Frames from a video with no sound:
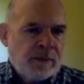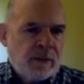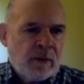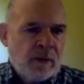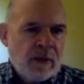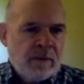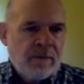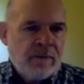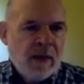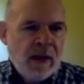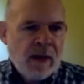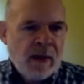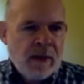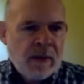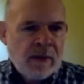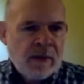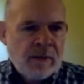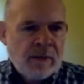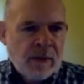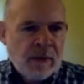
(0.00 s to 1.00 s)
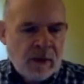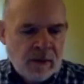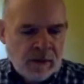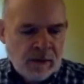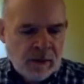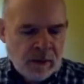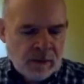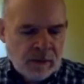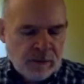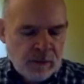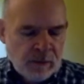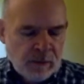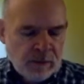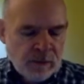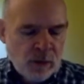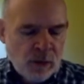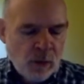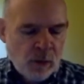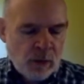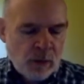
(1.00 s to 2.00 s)
So they've
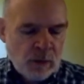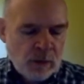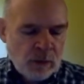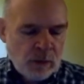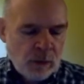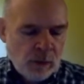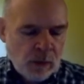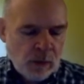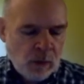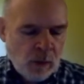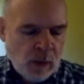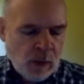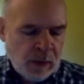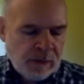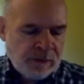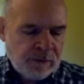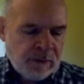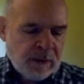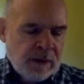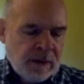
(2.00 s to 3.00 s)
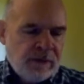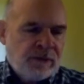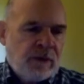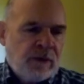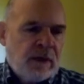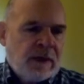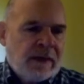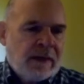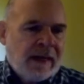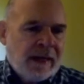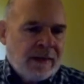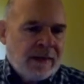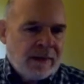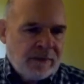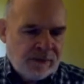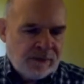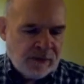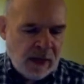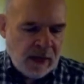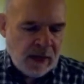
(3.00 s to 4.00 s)
newer ones, at least in the
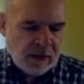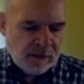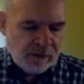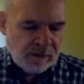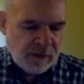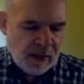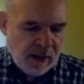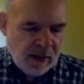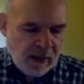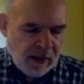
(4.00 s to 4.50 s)
United States,